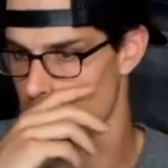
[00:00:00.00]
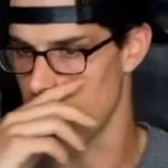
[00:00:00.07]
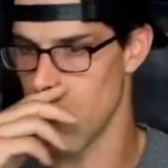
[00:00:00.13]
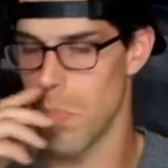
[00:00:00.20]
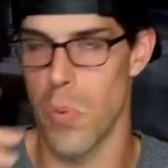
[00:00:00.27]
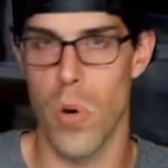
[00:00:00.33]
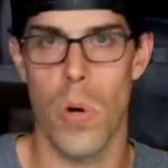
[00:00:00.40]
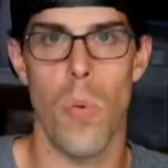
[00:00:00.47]

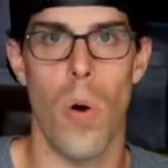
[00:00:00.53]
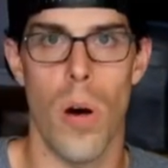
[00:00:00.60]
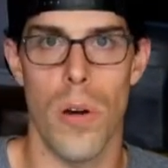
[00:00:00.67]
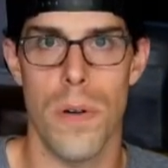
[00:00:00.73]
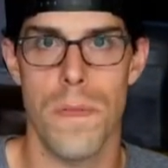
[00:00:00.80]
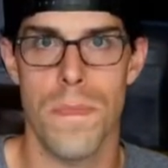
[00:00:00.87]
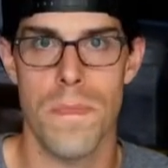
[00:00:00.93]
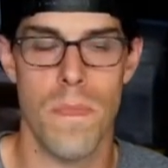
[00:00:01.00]
They'll boil
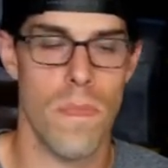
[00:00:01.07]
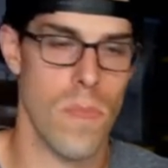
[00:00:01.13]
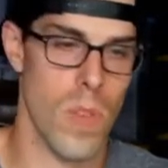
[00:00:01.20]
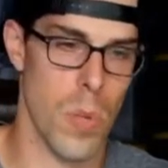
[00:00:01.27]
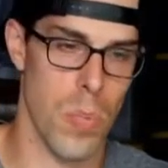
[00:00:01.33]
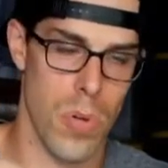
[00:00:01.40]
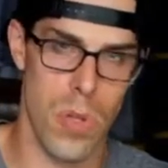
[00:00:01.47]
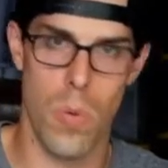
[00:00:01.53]
water.
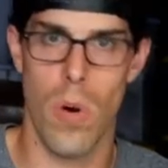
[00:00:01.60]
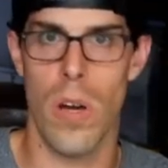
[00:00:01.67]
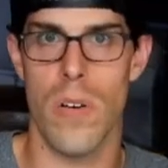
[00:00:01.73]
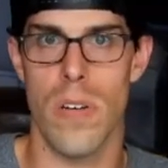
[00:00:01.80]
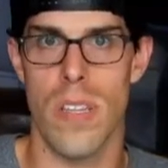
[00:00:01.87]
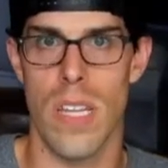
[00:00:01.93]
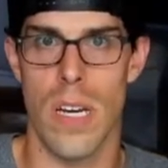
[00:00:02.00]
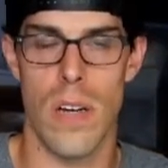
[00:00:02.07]
They'll put the
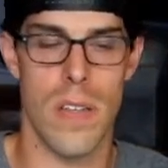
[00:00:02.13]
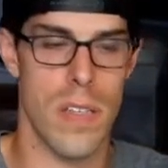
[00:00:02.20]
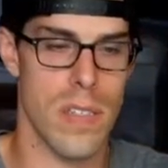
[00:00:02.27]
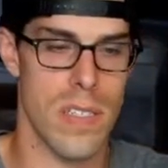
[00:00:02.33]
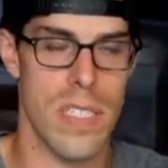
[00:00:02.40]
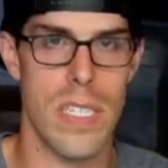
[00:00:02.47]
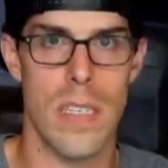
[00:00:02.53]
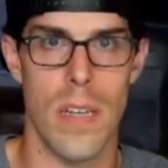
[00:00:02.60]
water in there. They'll
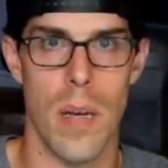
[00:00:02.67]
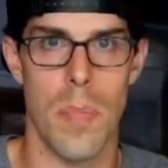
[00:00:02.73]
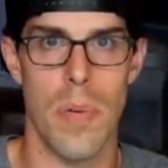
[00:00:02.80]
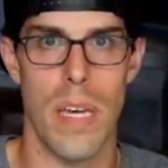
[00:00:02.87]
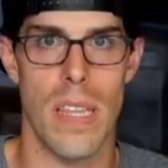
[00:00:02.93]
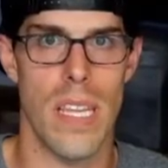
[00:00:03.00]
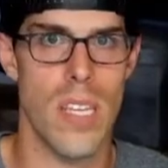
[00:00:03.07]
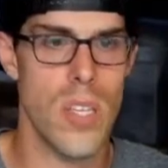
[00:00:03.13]
seal it up.
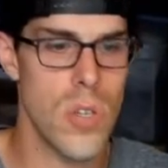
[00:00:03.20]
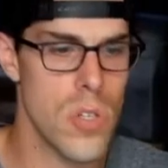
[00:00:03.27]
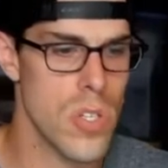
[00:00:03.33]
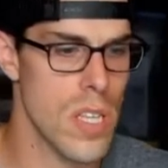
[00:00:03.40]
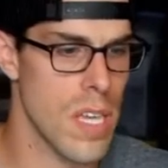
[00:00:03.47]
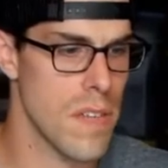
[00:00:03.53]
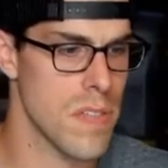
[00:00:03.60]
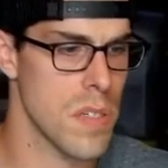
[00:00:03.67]
And then
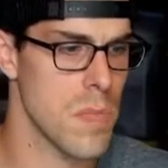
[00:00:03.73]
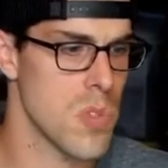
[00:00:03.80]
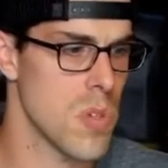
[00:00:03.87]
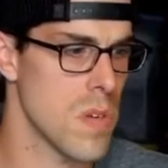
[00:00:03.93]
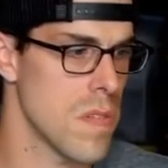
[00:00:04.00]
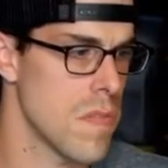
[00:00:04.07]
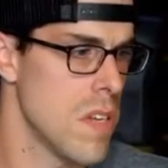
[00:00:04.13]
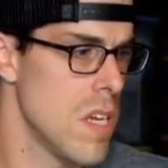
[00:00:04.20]
usually they have some
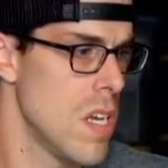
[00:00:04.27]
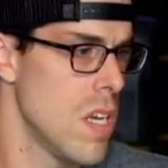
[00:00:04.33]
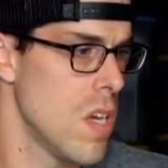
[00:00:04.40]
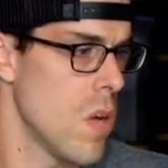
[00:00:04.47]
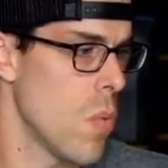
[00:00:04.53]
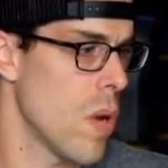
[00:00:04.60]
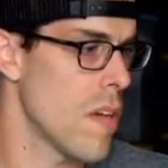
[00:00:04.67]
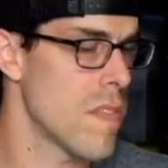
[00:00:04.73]
sort of
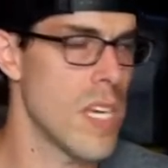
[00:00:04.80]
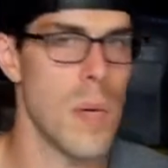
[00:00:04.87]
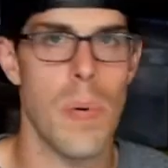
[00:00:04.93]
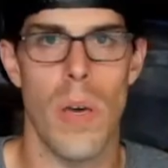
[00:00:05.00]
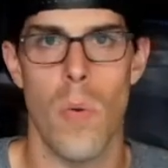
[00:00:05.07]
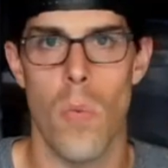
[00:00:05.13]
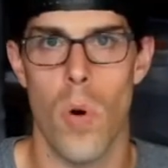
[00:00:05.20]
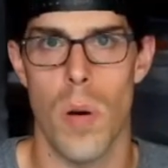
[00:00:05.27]
way of
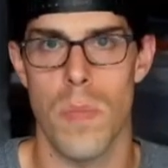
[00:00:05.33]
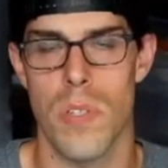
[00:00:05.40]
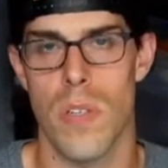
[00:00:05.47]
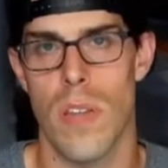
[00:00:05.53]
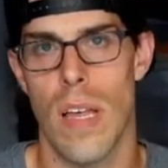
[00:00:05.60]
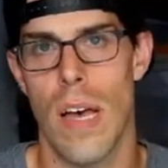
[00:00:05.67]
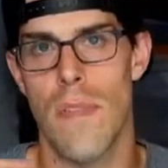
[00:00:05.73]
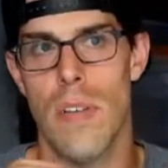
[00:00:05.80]
keeping it warm.
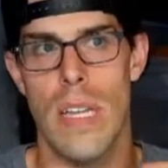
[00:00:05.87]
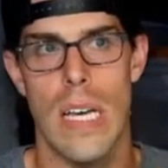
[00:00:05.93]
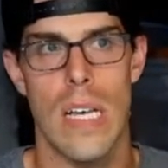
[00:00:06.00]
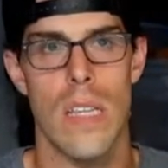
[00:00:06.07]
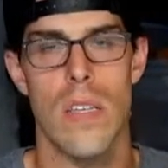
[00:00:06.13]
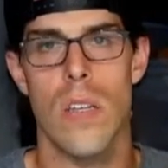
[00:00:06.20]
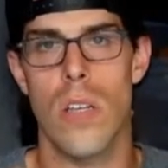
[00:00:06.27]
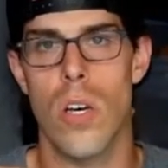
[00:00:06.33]
So they'll have like
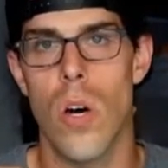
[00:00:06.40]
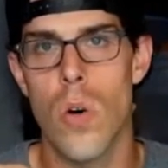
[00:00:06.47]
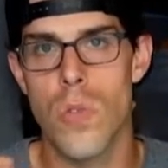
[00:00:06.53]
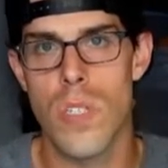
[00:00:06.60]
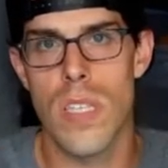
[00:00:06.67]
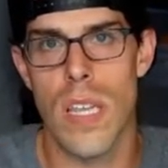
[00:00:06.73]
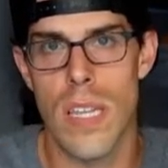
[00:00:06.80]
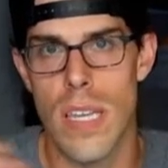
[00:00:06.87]
a little
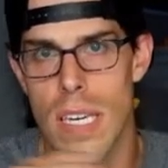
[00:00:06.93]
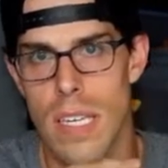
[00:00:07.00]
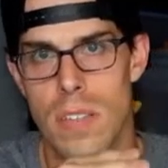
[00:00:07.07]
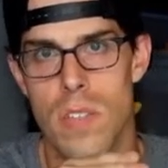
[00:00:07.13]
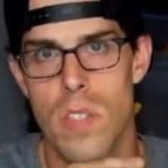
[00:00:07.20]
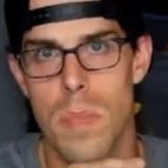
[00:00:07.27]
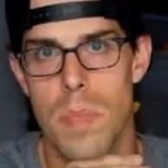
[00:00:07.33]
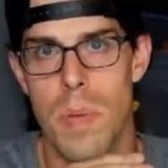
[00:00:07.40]
cozy that they
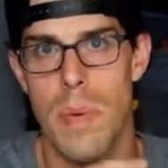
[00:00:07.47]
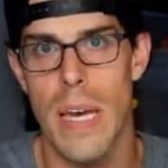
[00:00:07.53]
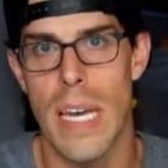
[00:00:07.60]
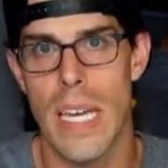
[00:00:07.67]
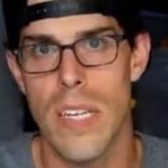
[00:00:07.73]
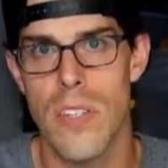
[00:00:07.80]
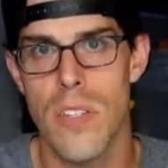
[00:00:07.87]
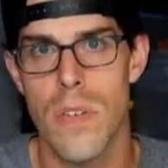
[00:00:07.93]
can slip the
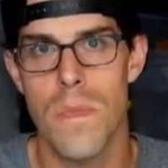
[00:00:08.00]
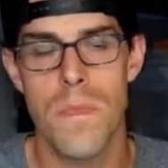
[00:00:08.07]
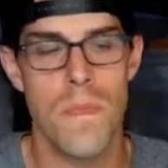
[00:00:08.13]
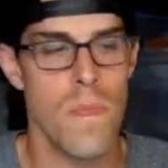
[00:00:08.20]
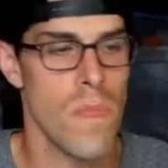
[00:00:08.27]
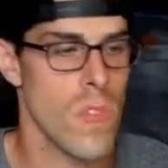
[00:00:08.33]
bag into.